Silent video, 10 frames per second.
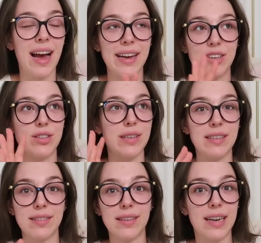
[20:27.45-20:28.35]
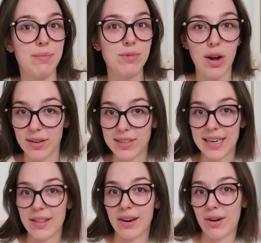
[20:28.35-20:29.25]
I can just easily toss
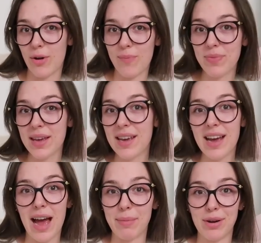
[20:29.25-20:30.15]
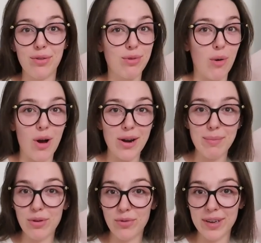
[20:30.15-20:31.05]
together at home. I'm gonna throw on a
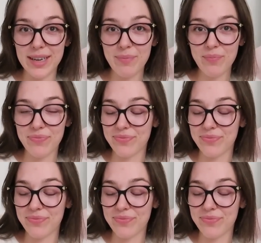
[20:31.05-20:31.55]
movie